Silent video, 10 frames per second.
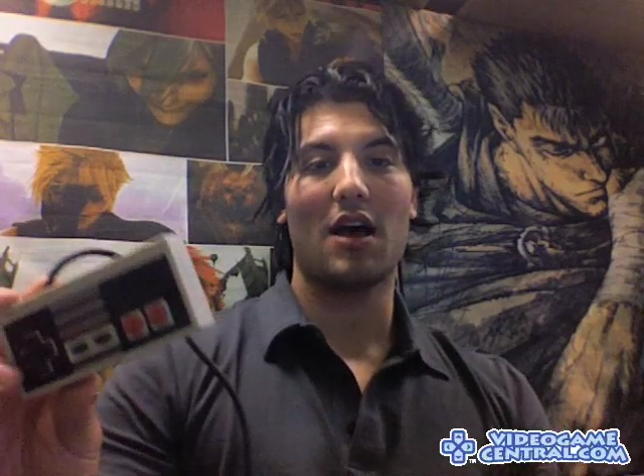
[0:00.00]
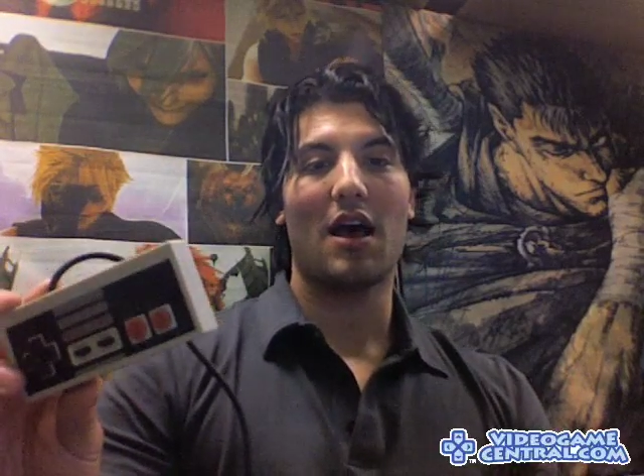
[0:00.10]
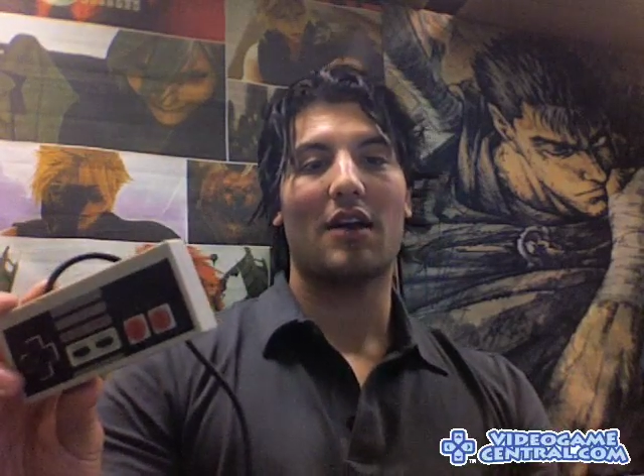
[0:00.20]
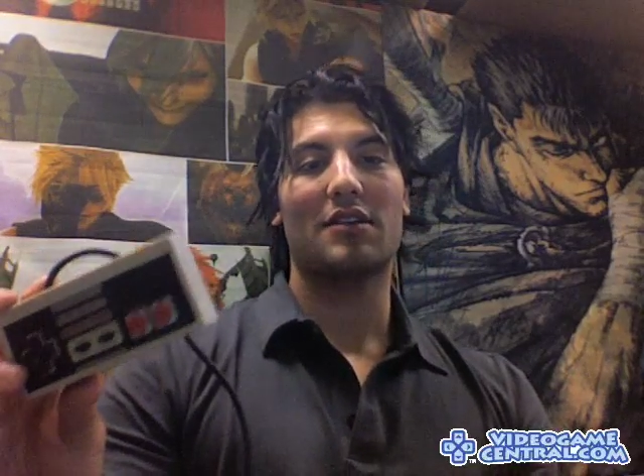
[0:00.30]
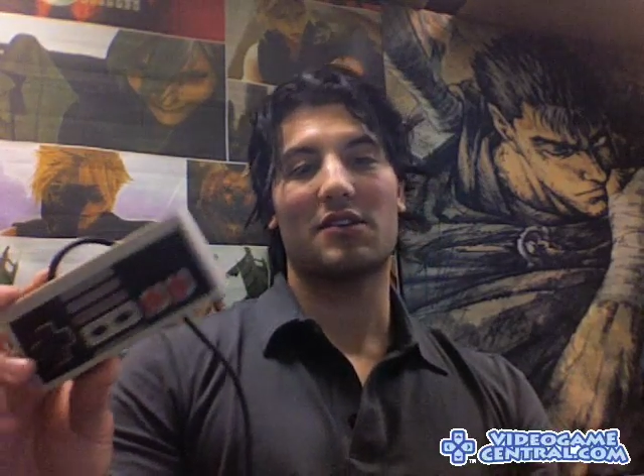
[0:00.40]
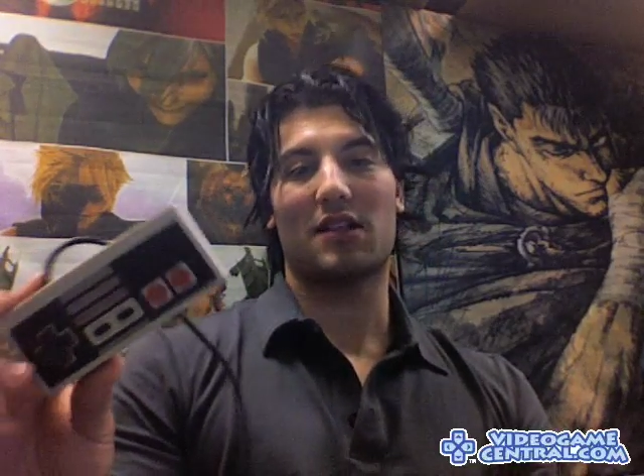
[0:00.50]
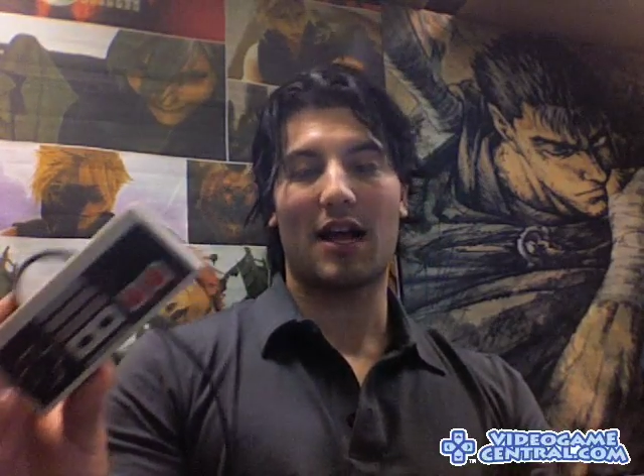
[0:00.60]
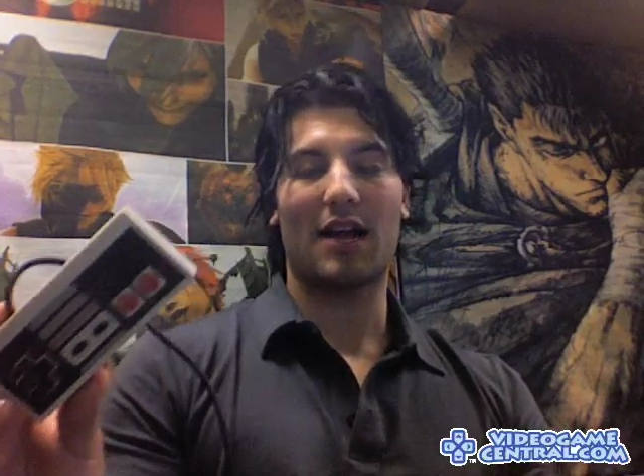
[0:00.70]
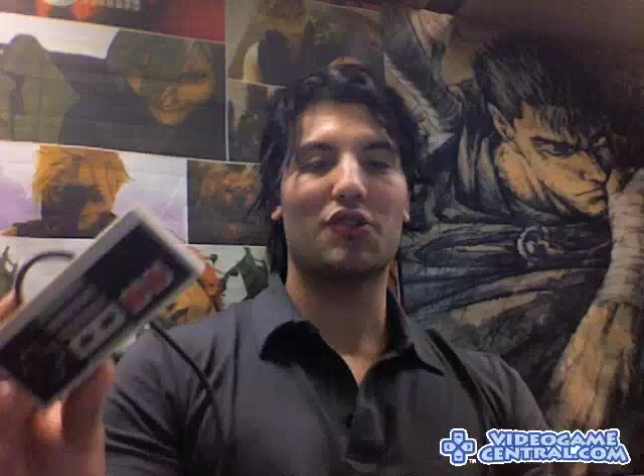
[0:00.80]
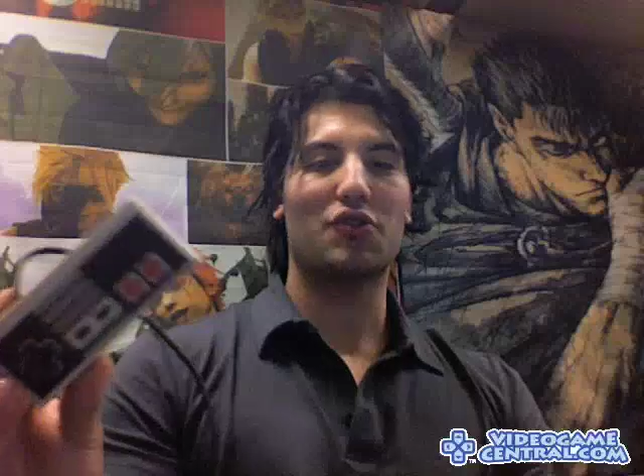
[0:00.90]
because there's a lot
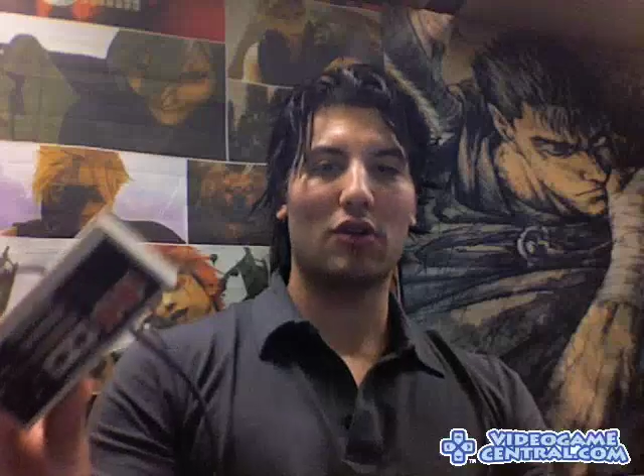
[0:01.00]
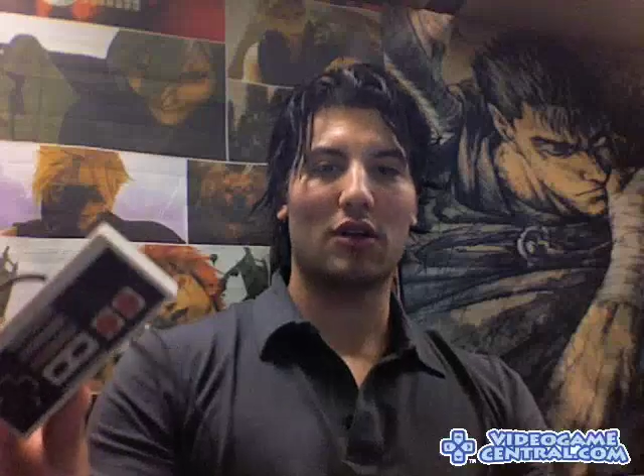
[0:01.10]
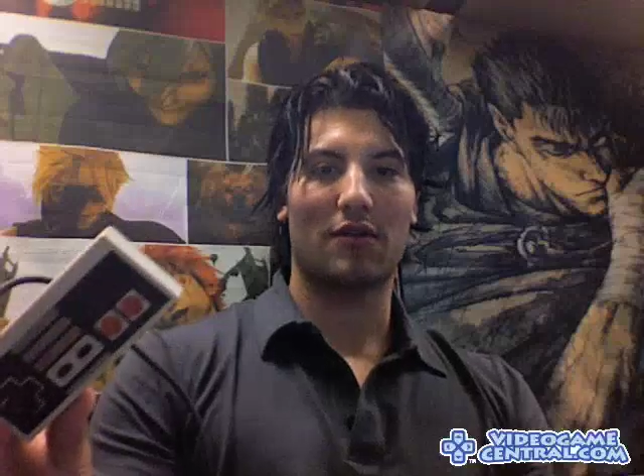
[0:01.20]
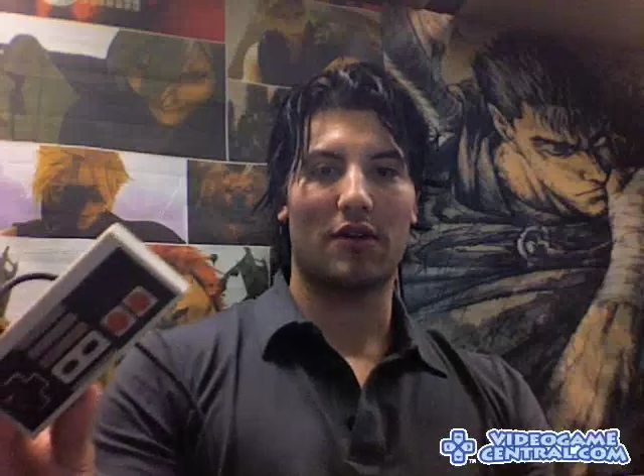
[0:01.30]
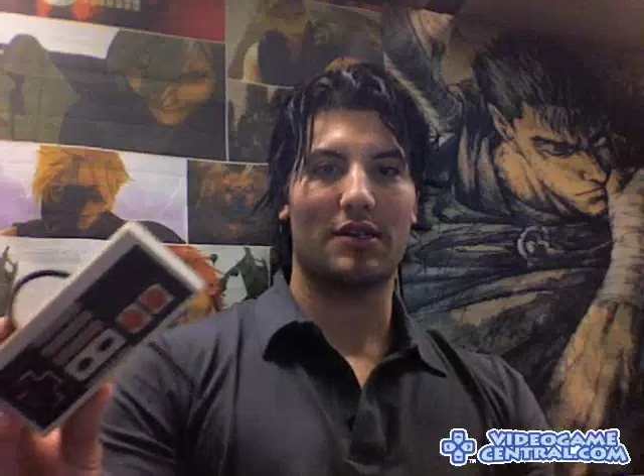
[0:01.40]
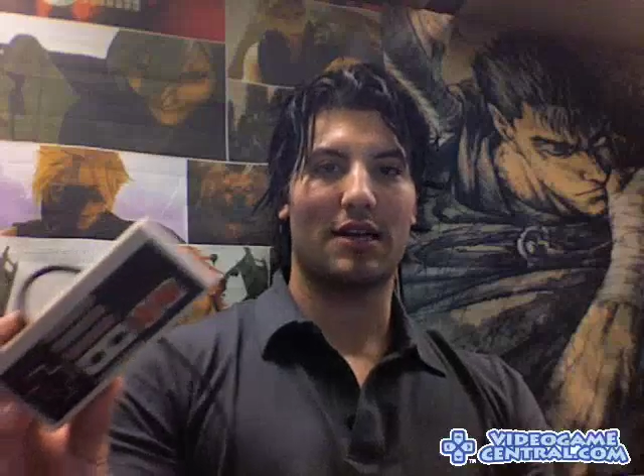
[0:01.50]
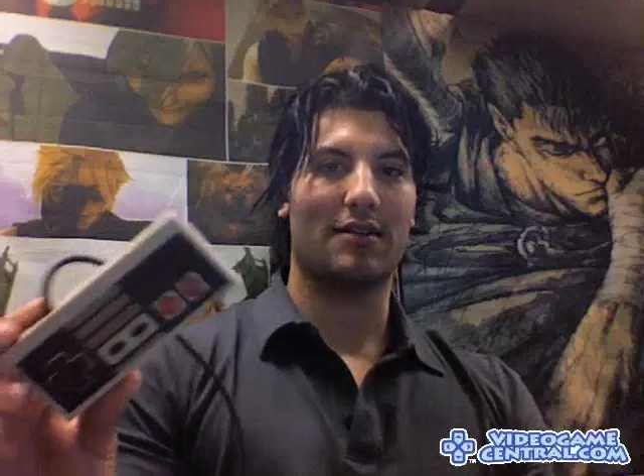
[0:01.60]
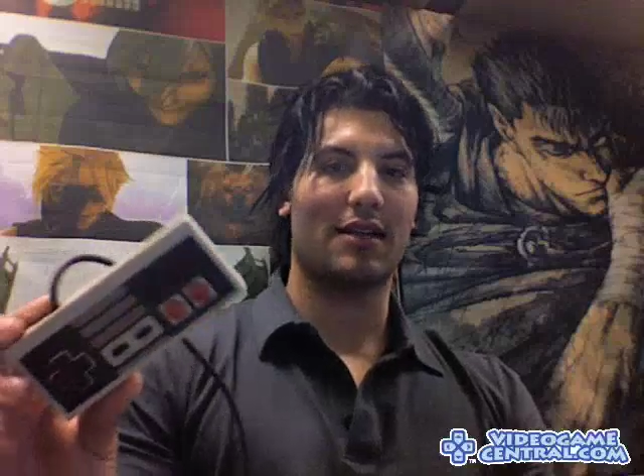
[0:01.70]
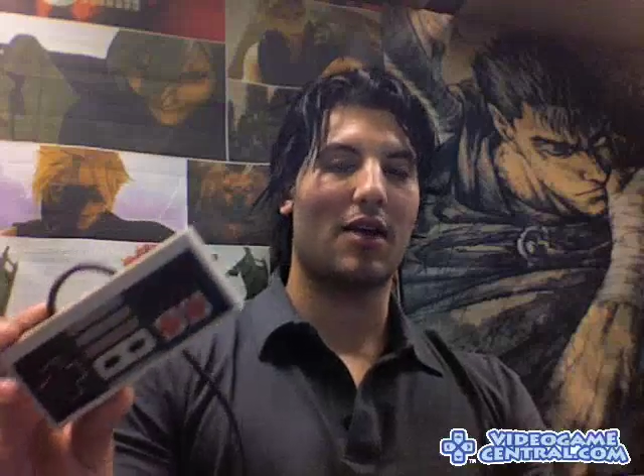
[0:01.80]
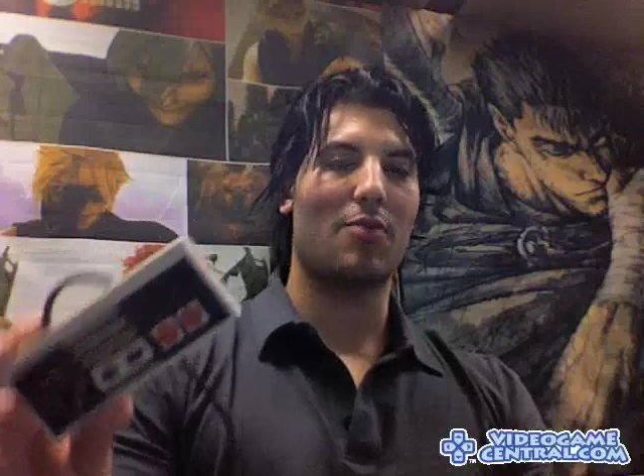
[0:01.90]
of controller converters out there,